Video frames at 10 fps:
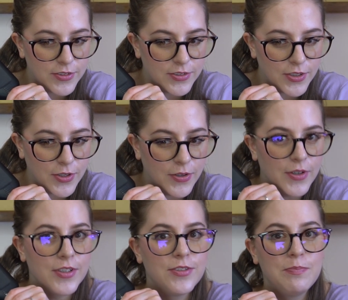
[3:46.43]

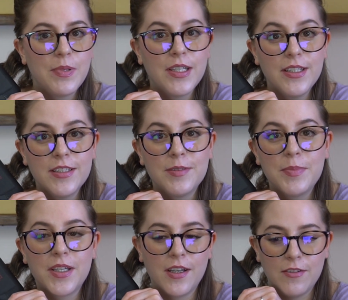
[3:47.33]
So please
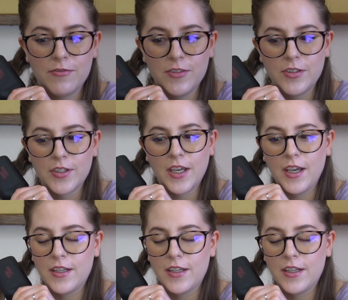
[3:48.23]
be careful, okay?